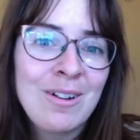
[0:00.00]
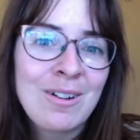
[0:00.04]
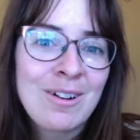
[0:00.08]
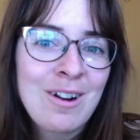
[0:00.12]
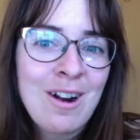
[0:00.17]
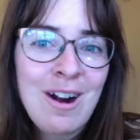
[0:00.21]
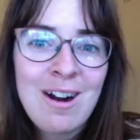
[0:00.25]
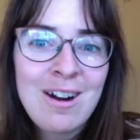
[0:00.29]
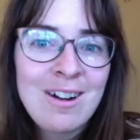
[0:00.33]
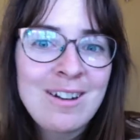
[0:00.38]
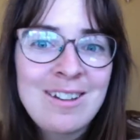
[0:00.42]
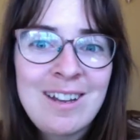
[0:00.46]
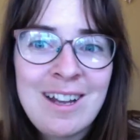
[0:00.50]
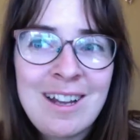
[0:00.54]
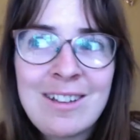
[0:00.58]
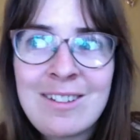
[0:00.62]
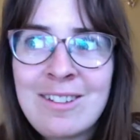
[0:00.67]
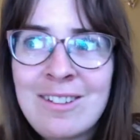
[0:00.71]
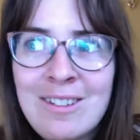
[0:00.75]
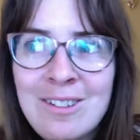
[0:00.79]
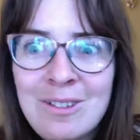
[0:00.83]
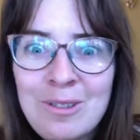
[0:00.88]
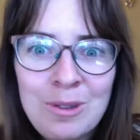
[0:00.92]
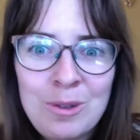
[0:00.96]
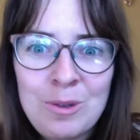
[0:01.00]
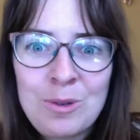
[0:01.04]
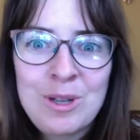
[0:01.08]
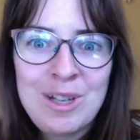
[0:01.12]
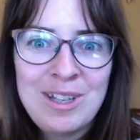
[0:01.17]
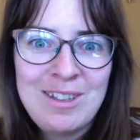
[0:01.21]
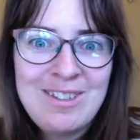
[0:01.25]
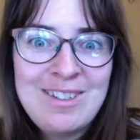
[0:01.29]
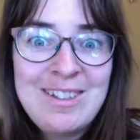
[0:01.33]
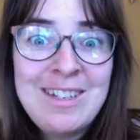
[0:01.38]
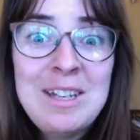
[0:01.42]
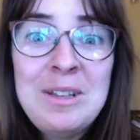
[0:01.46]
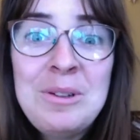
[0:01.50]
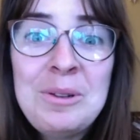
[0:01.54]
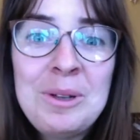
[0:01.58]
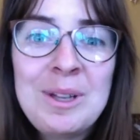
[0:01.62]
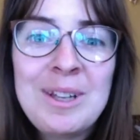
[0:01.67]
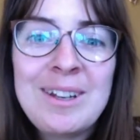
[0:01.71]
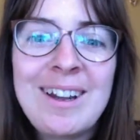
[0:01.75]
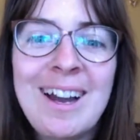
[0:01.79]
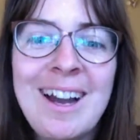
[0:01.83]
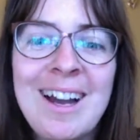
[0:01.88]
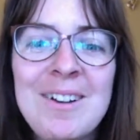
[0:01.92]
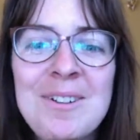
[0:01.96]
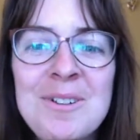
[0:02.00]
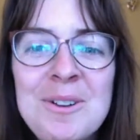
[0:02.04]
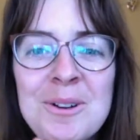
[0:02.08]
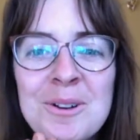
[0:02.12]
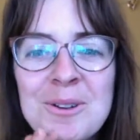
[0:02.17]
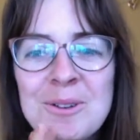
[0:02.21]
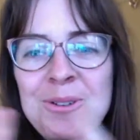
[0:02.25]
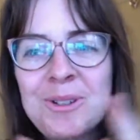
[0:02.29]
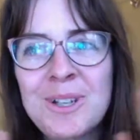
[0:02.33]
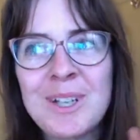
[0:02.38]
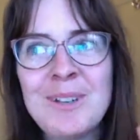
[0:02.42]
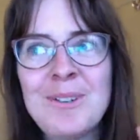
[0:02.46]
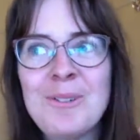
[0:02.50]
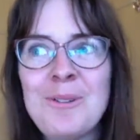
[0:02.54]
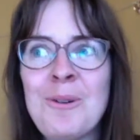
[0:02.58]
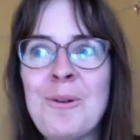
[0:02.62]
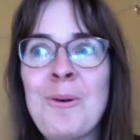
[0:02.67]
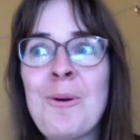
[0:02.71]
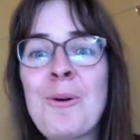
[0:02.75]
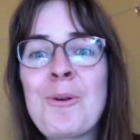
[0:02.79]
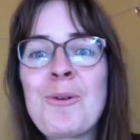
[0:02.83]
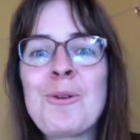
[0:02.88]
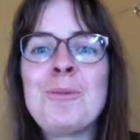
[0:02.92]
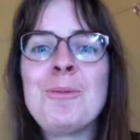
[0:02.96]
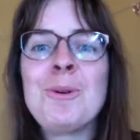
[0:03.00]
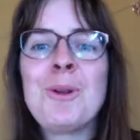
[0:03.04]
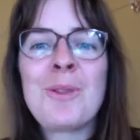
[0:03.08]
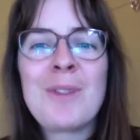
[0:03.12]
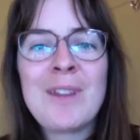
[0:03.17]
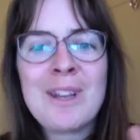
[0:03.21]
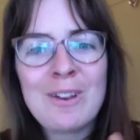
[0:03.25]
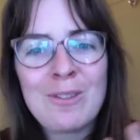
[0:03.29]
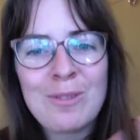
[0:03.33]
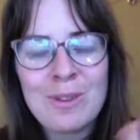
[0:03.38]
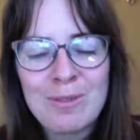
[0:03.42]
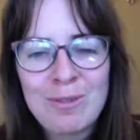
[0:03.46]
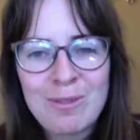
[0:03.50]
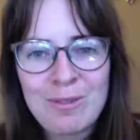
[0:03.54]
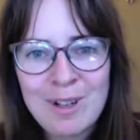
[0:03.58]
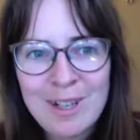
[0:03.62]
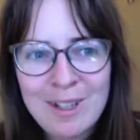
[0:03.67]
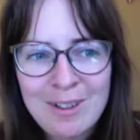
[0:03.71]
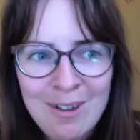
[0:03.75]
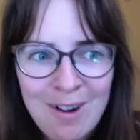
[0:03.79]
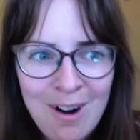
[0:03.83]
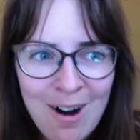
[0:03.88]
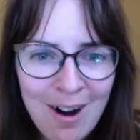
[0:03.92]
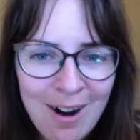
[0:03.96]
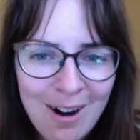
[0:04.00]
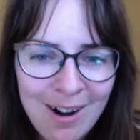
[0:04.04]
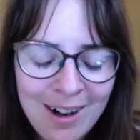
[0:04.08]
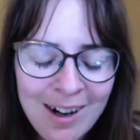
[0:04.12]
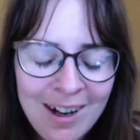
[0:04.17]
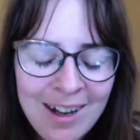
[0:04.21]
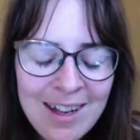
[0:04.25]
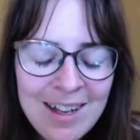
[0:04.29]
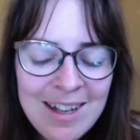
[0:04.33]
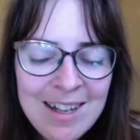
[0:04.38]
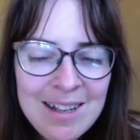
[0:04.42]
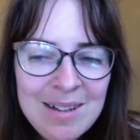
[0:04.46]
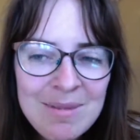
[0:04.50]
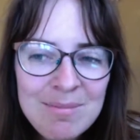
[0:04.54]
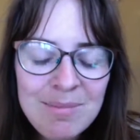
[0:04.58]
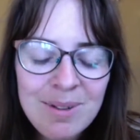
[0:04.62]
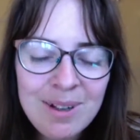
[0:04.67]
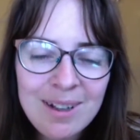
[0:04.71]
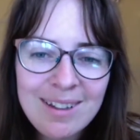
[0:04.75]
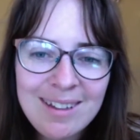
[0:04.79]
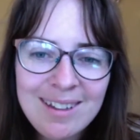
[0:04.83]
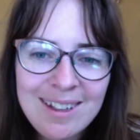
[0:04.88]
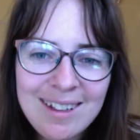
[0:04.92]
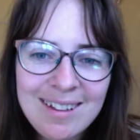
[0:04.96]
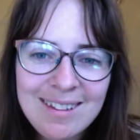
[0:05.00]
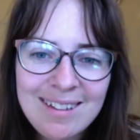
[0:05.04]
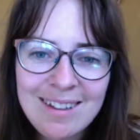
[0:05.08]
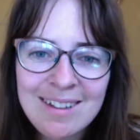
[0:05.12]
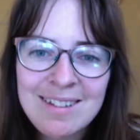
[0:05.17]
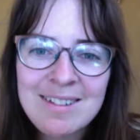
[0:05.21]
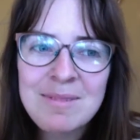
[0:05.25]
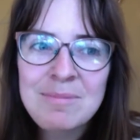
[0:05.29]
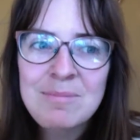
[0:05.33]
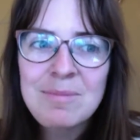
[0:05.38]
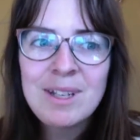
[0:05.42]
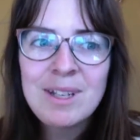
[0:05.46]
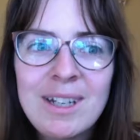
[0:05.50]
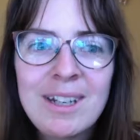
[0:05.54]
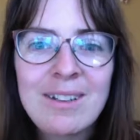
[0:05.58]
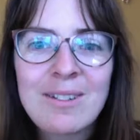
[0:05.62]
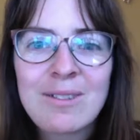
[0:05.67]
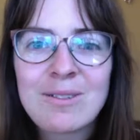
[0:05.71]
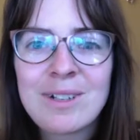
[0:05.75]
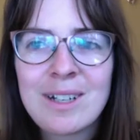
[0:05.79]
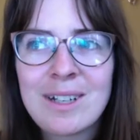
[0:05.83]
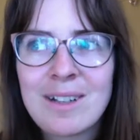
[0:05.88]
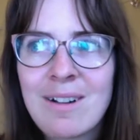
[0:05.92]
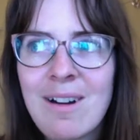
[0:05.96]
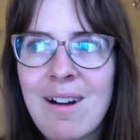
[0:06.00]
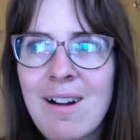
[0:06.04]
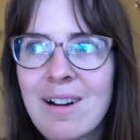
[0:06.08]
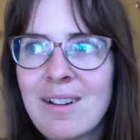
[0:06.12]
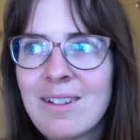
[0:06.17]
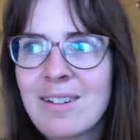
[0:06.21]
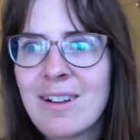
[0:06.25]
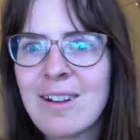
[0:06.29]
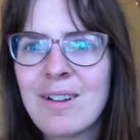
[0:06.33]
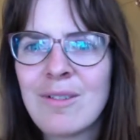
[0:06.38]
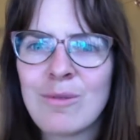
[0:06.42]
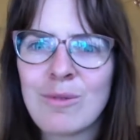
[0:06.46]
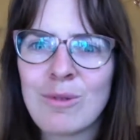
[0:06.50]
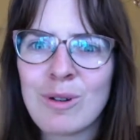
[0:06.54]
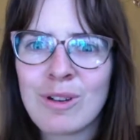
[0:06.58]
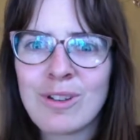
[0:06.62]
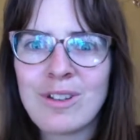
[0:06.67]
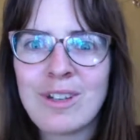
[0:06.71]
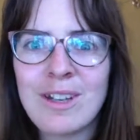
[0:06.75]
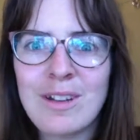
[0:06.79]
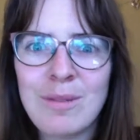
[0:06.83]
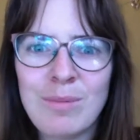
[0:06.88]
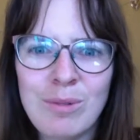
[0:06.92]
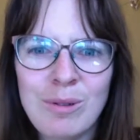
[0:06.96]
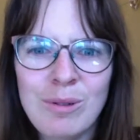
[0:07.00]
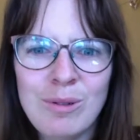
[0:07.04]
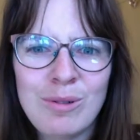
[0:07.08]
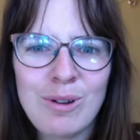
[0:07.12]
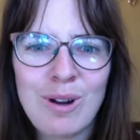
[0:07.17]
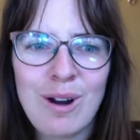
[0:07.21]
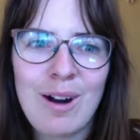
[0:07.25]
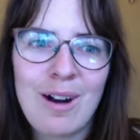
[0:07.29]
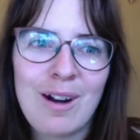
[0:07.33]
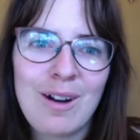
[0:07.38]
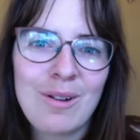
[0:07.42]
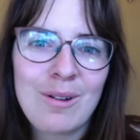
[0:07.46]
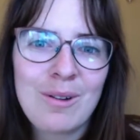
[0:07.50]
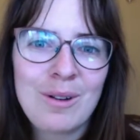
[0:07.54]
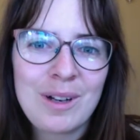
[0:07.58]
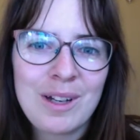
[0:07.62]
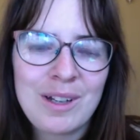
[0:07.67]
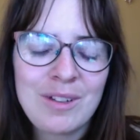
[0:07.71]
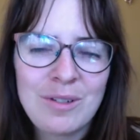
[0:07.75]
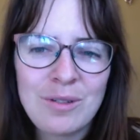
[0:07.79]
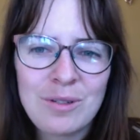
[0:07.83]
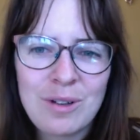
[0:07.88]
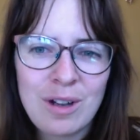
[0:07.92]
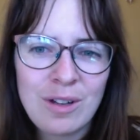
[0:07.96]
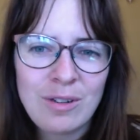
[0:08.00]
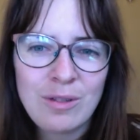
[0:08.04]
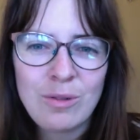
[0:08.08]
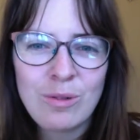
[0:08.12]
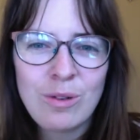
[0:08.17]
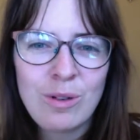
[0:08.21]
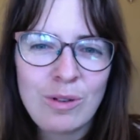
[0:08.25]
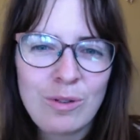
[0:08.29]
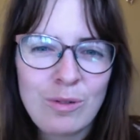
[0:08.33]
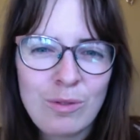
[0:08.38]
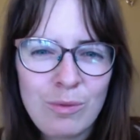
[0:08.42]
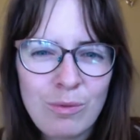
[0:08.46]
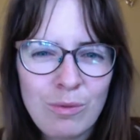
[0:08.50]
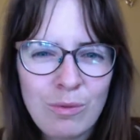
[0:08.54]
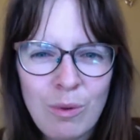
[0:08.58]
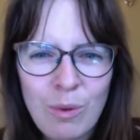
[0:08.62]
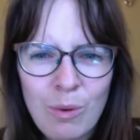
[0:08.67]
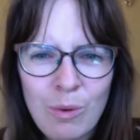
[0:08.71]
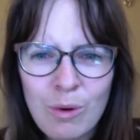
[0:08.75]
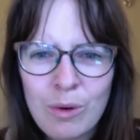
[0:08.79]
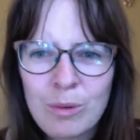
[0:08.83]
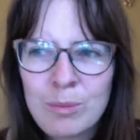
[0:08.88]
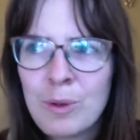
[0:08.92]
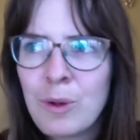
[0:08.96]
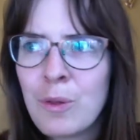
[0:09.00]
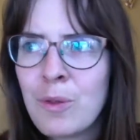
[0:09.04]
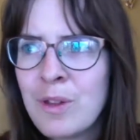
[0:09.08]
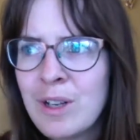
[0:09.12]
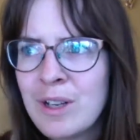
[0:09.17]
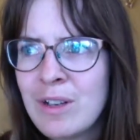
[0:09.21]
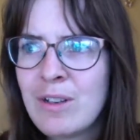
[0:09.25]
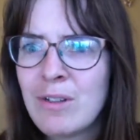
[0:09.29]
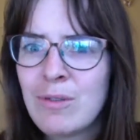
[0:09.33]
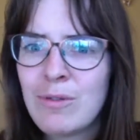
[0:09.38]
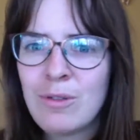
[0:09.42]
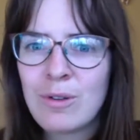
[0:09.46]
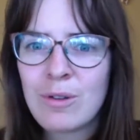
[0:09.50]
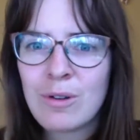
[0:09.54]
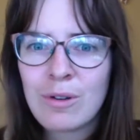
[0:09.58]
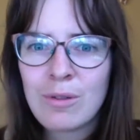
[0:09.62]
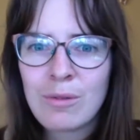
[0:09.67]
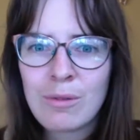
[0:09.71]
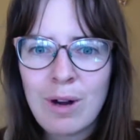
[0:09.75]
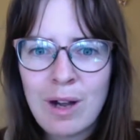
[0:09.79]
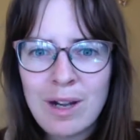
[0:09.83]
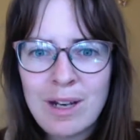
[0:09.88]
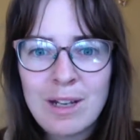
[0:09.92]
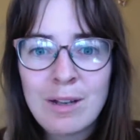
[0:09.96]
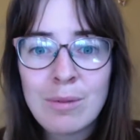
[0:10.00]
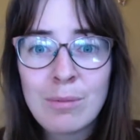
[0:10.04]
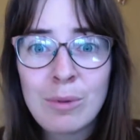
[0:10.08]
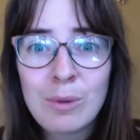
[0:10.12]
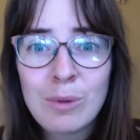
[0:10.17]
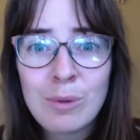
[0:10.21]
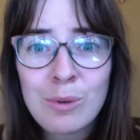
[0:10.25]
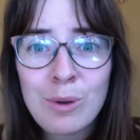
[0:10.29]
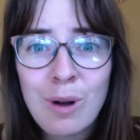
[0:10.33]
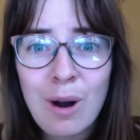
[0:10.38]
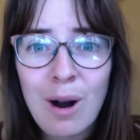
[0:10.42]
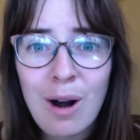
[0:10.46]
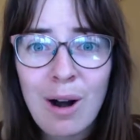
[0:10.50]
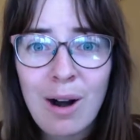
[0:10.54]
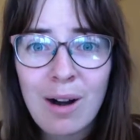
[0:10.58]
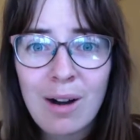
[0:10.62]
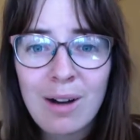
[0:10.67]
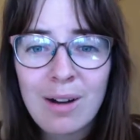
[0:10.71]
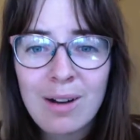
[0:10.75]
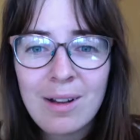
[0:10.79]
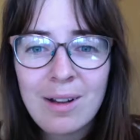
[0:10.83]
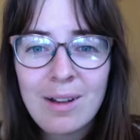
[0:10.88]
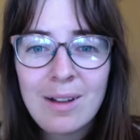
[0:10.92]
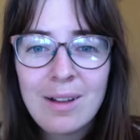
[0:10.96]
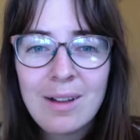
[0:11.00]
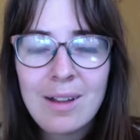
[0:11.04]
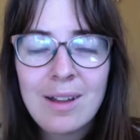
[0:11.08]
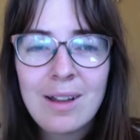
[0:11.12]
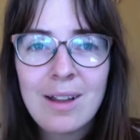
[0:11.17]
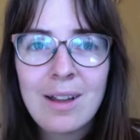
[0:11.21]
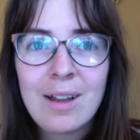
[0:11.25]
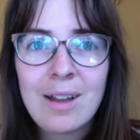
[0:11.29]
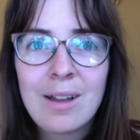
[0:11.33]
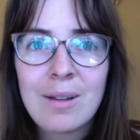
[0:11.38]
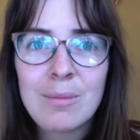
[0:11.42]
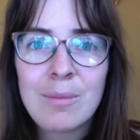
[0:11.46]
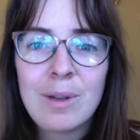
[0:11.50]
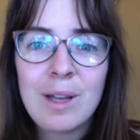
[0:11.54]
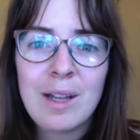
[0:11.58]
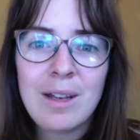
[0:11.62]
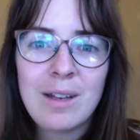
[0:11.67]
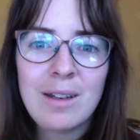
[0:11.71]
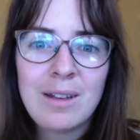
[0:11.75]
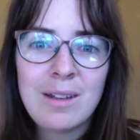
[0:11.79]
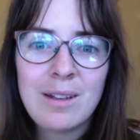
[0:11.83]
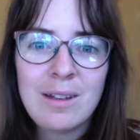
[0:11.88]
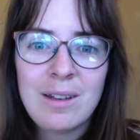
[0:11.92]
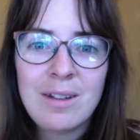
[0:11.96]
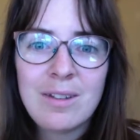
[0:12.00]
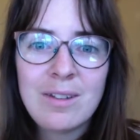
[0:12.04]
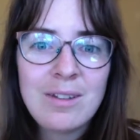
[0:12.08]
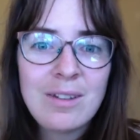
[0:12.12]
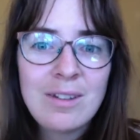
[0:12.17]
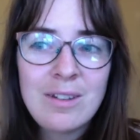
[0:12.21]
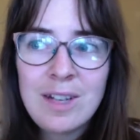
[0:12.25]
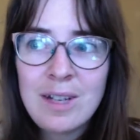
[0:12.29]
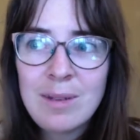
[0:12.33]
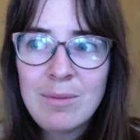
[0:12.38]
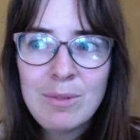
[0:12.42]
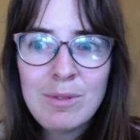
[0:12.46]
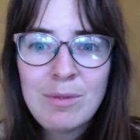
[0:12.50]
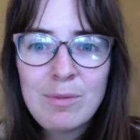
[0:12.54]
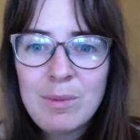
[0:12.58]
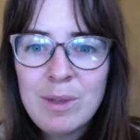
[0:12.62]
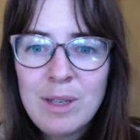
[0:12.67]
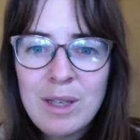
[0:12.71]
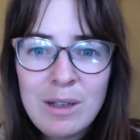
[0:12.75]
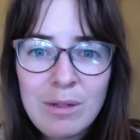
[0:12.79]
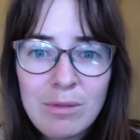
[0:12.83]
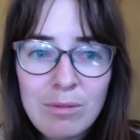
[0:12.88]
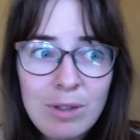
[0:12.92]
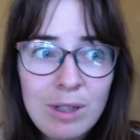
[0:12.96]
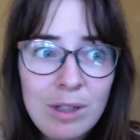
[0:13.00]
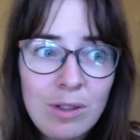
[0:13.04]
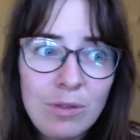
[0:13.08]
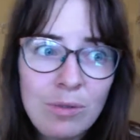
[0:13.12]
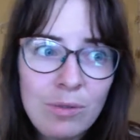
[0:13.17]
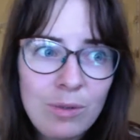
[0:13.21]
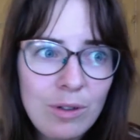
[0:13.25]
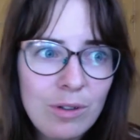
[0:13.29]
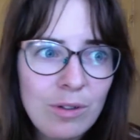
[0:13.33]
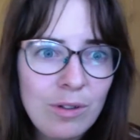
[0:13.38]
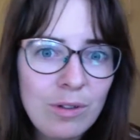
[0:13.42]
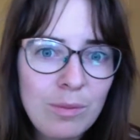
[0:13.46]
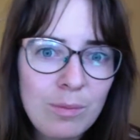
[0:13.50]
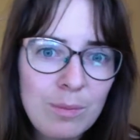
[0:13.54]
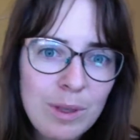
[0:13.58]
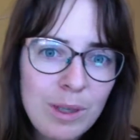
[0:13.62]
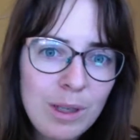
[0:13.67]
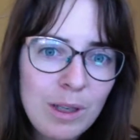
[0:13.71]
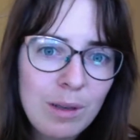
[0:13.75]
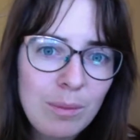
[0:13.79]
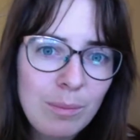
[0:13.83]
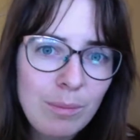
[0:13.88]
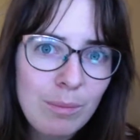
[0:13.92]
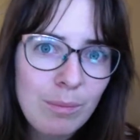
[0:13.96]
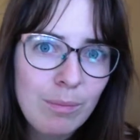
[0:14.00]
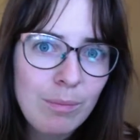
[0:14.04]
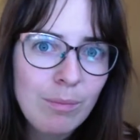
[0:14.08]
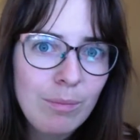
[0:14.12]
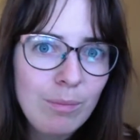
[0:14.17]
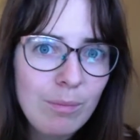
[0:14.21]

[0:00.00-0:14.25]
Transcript: car taxes, or you can steal it. I don't know, you can do horrible things with a red car. But that doesn't that the red car is like worse than a blue car, or that you can't do those horrible things if you're riding a blue car. And that's the same with being rich versus being